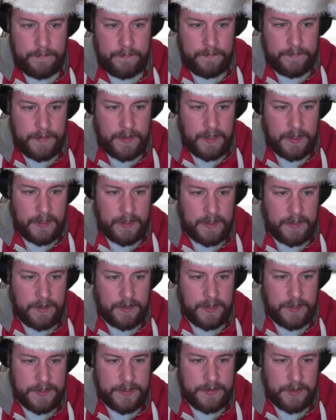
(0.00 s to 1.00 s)
Well,
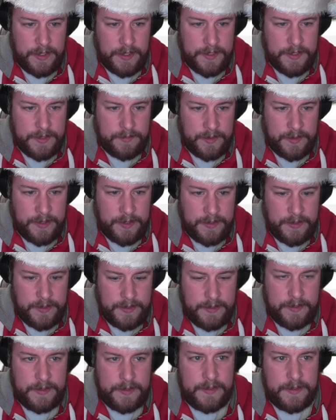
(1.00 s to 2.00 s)
let's run as root,
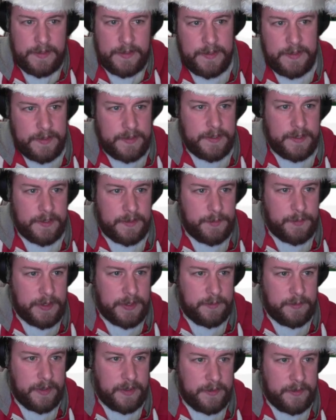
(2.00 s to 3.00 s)
so I'll put it in
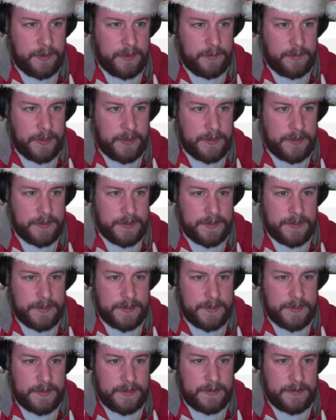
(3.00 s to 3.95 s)
my root box.